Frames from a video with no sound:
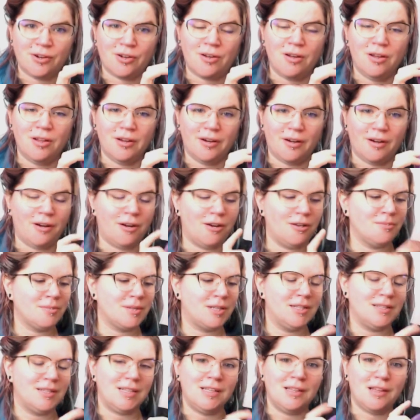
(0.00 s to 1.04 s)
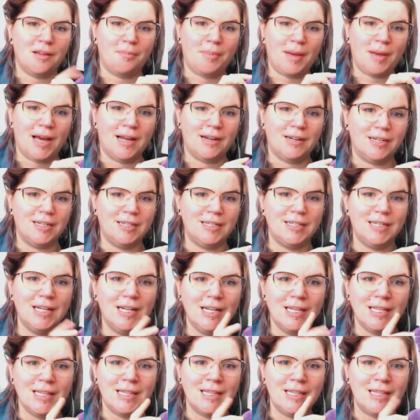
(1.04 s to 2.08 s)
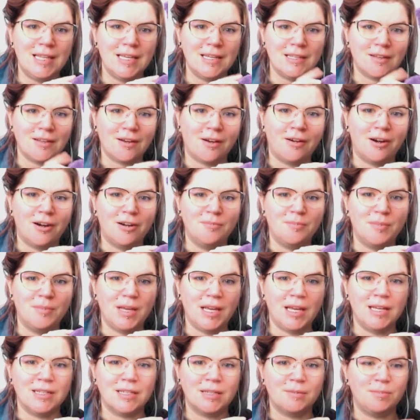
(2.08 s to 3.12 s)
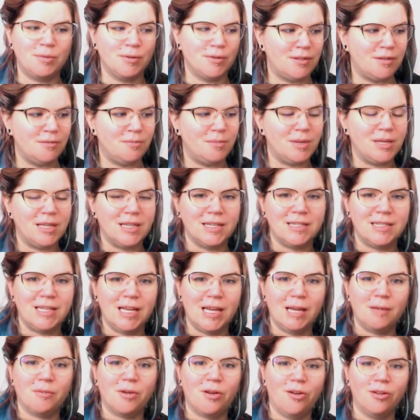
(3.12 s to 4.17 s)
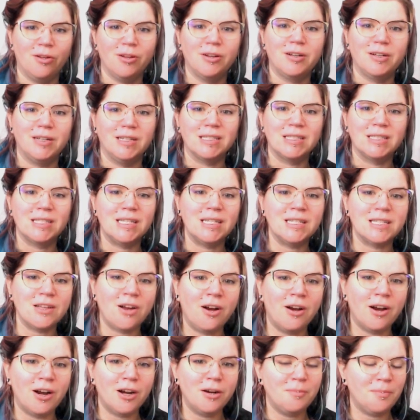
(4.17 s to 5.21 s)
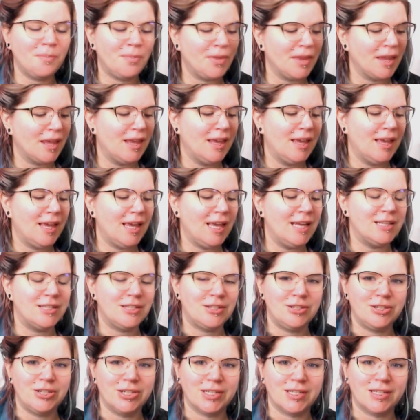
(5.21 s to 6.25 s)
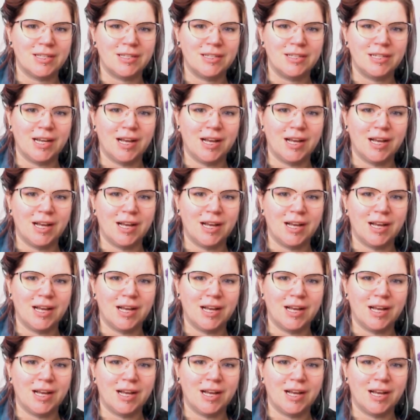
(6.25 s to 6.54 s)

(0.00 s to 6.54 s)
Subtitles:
color arm, because in the pattern, this arm is supposed to be the same color as this arm. It's just